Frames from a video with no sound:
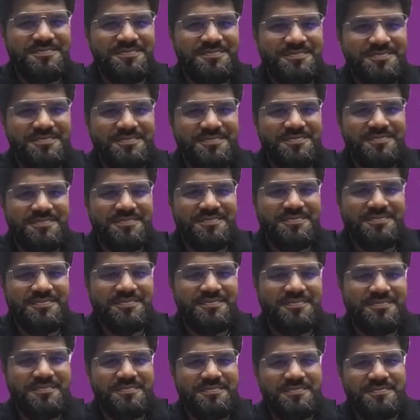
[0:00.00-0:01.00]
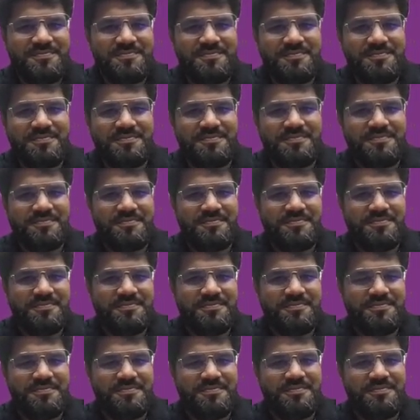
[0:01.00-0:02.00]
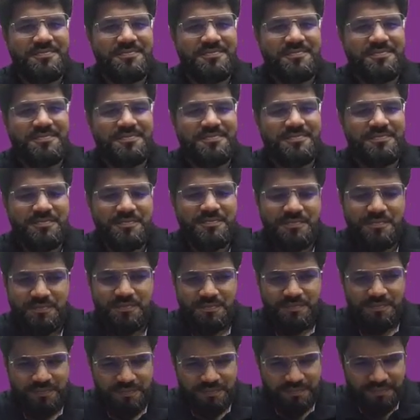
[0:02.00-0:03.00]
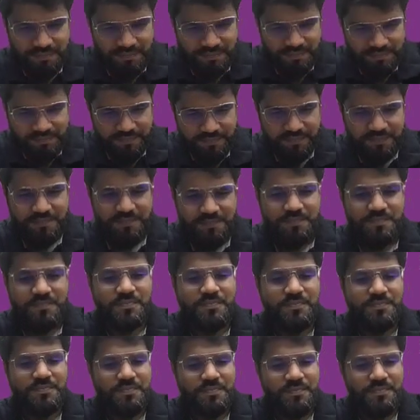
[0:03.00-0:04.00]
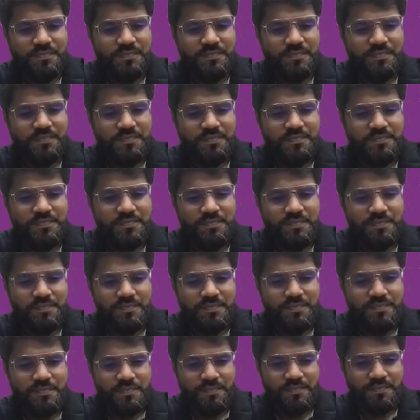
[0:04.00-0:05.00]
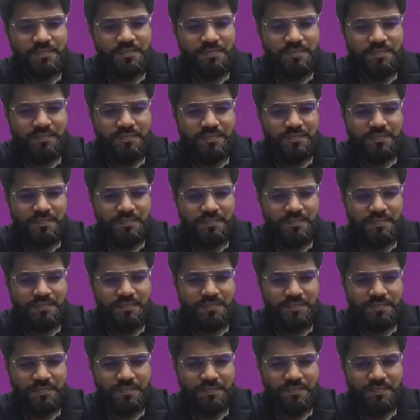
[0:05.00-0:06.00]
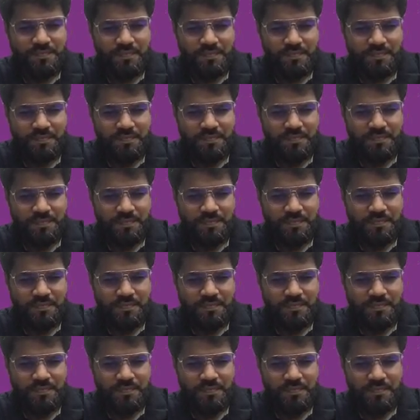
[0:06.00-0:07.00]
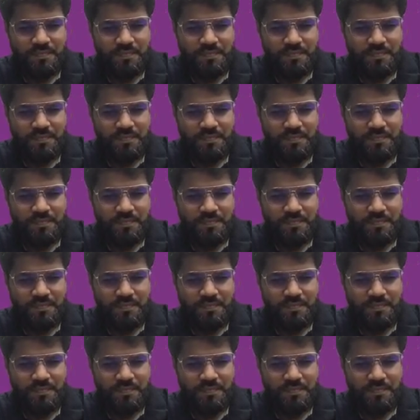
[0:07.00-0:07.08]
(not speaking)